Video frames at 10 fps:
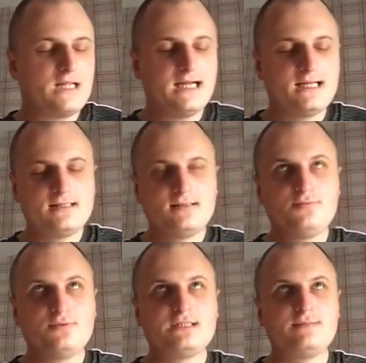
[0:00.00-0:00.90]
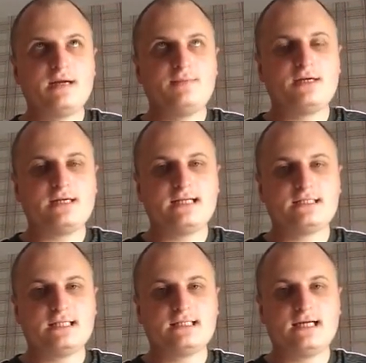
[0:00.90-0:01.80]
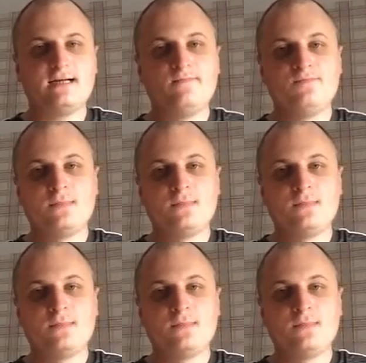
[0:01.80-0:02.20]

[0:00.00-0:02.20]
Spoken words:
And was it Mike McGrath said that